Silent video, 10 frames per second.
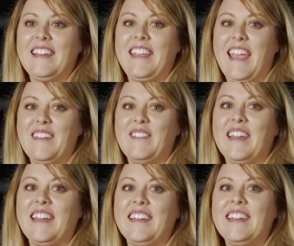came
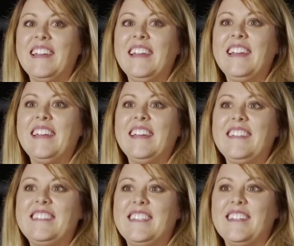in
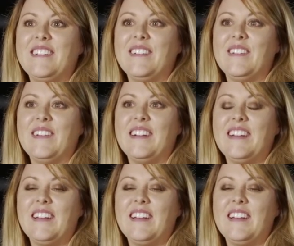to